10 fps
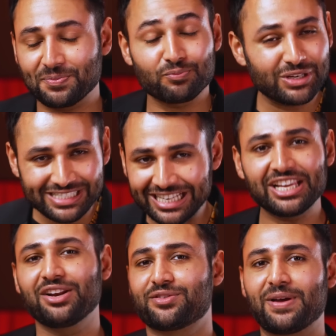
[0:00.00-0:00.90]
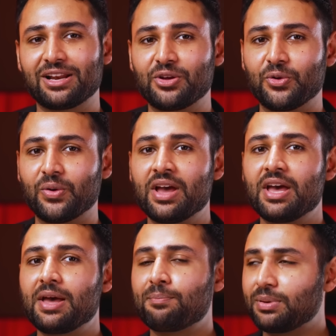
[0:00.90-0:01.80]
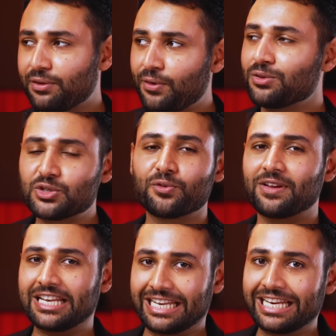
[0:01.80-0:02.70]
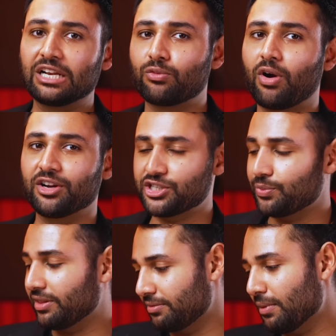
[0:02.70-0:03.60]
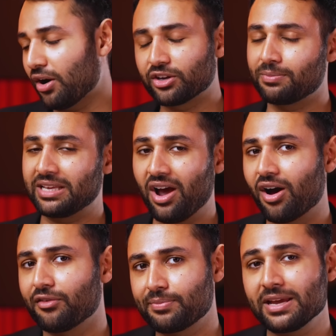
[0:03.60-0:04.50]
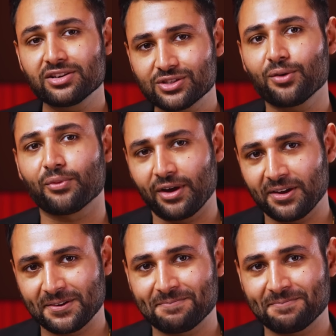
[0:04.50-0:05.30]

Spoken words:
Ridiculous value, but the phones do feel a little rushed with arguably half-baked software.